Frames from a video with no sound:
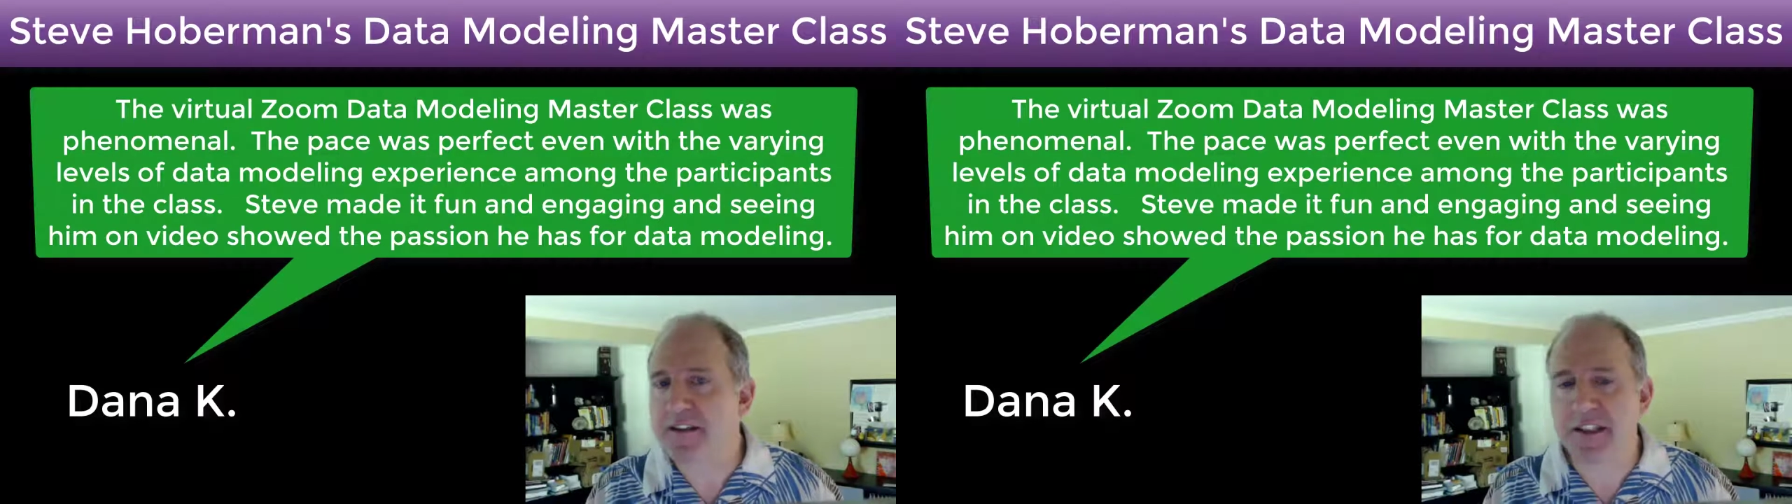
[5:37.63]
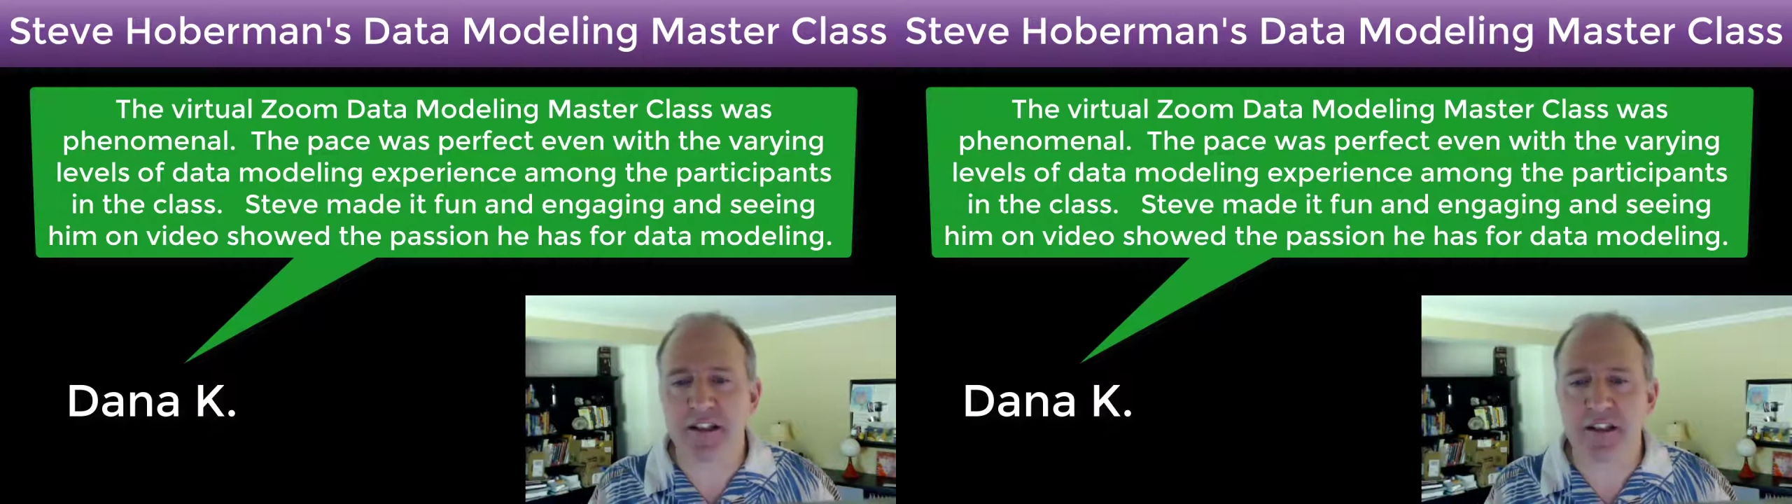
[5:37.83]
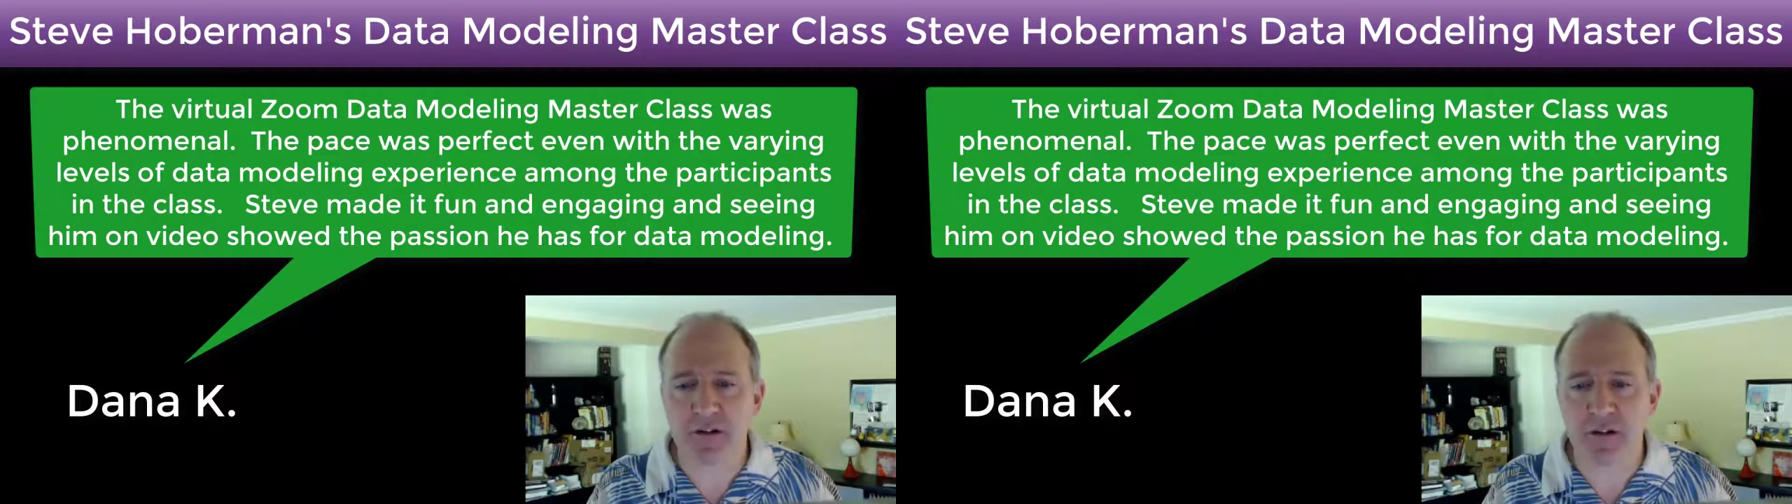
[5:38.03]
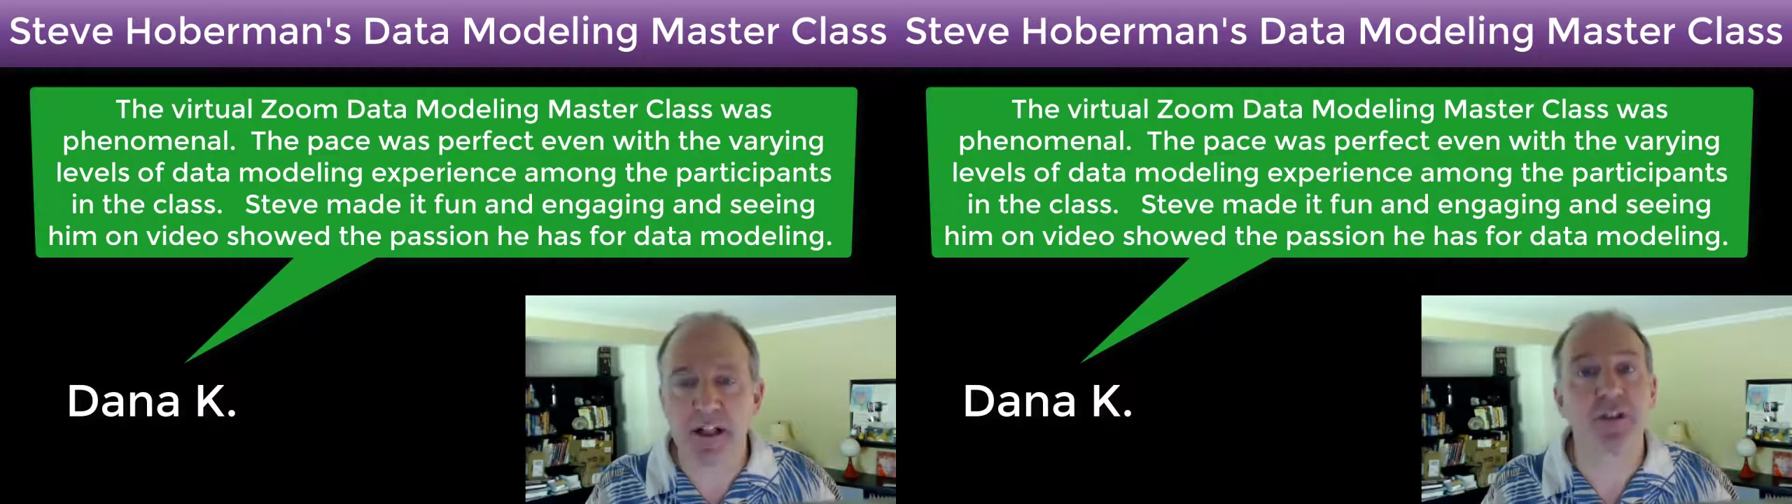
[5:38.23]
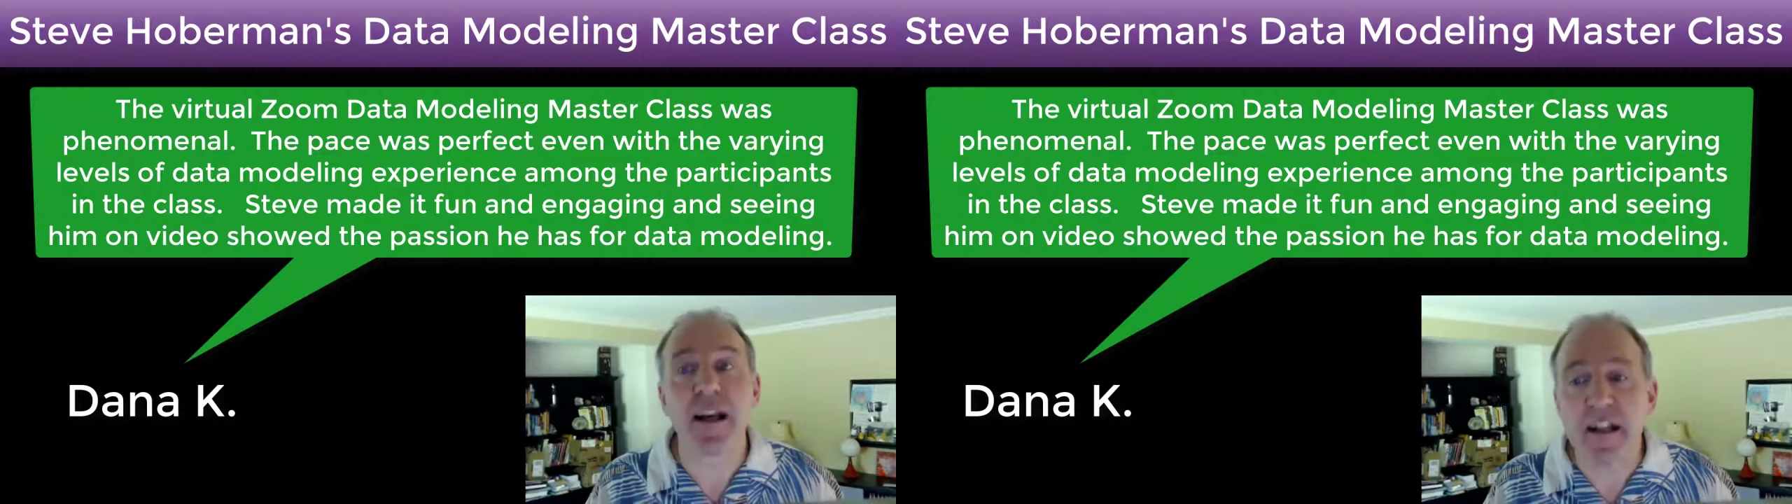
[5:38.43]
see the screen
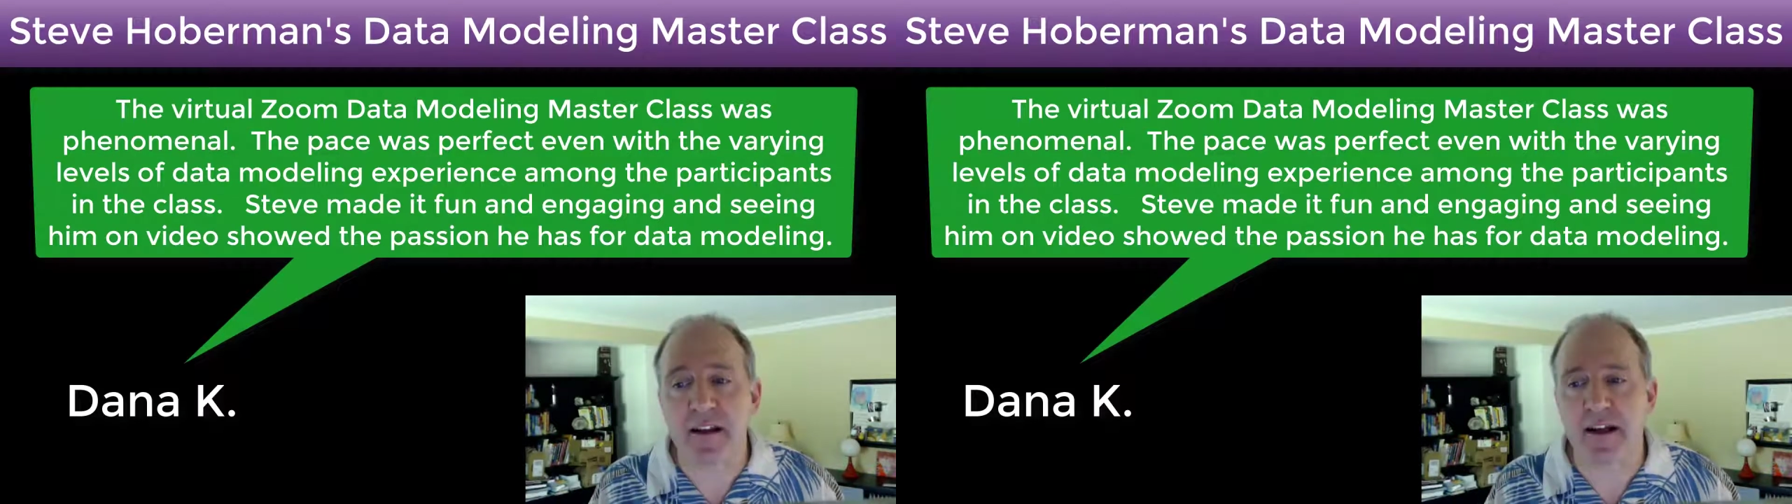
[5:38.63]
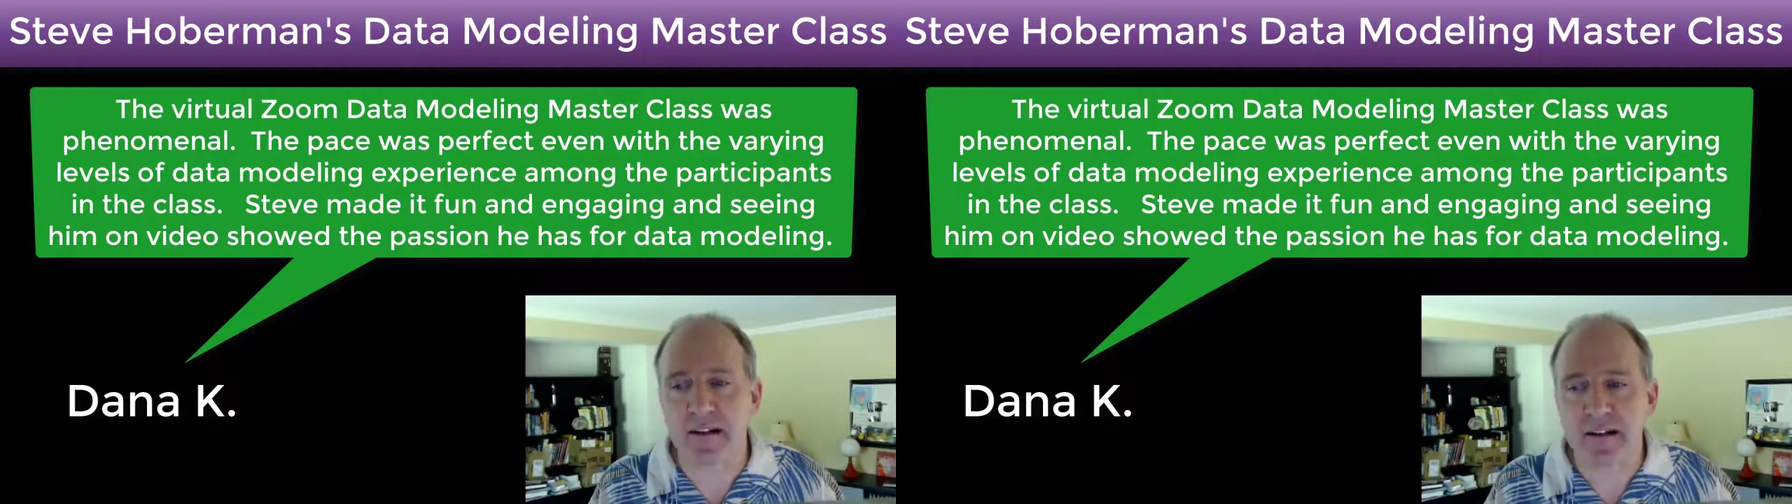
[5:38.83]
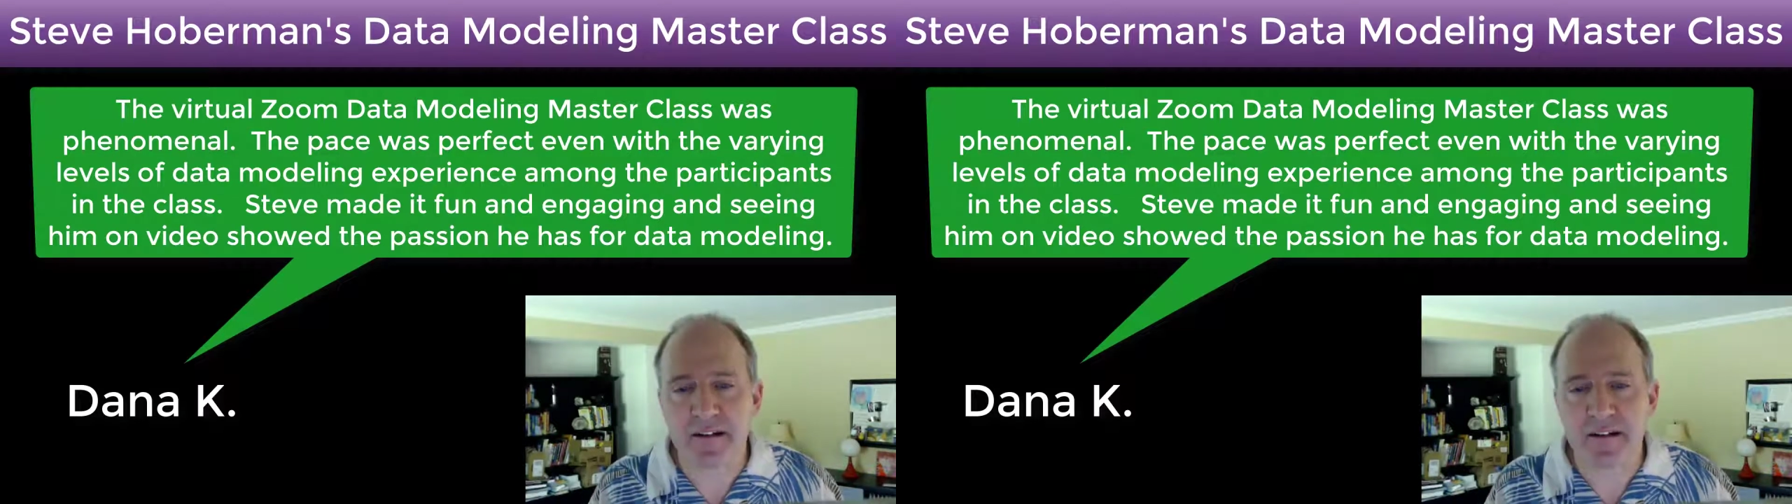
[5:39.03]
or anything.